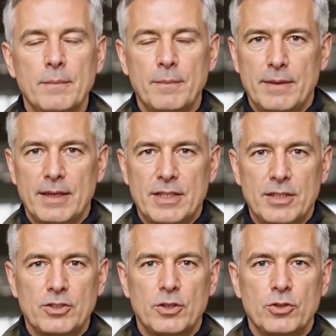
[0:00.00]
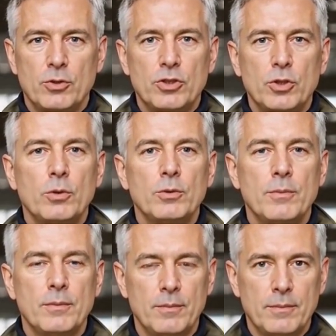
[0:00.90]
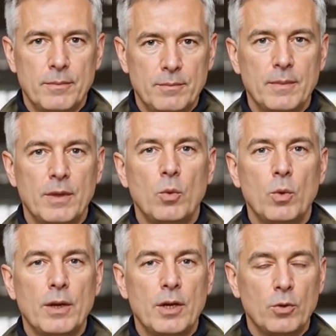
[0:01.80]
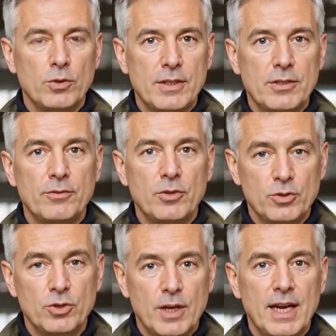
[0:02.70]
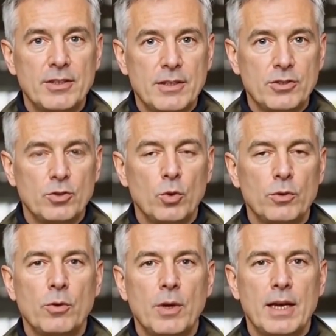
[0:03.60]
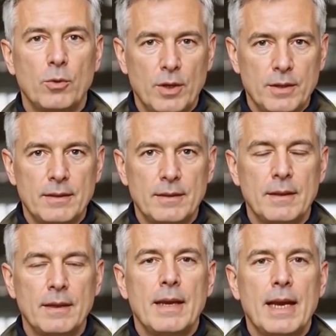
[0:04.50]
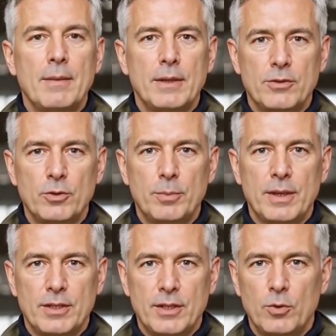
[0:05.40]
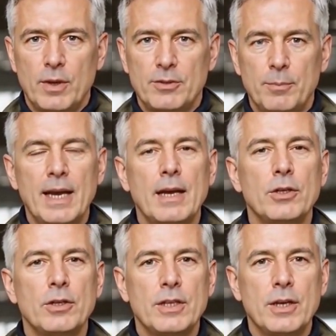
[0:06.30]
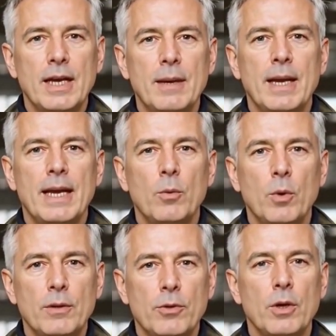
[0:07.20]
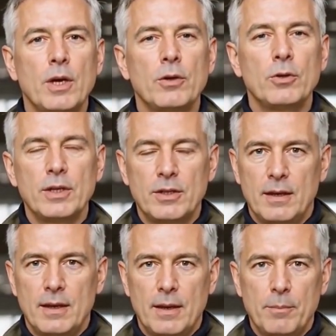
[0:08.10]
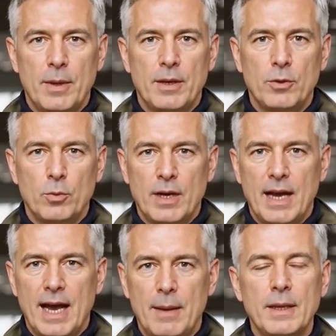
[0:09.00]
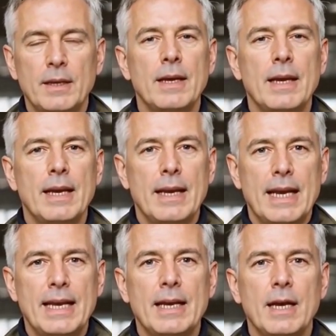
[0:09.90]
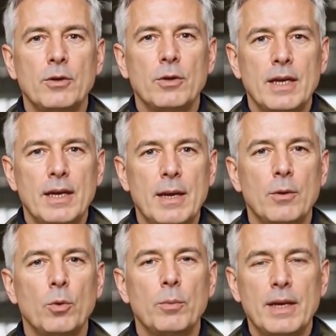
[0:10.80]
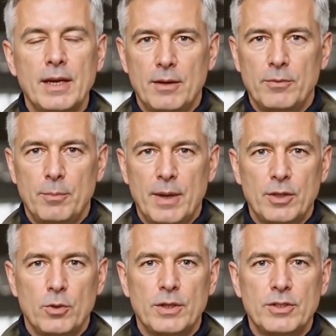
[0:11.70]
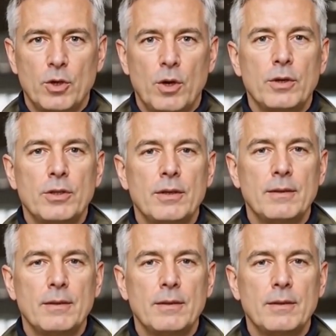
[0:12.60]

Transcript: This concerns you too. No one knows that the future has in store for anyone. Heavens forbid the U.S. manages to claim any one of your countries, but if it were to happen, any country claimed would be governed by U.S. laws.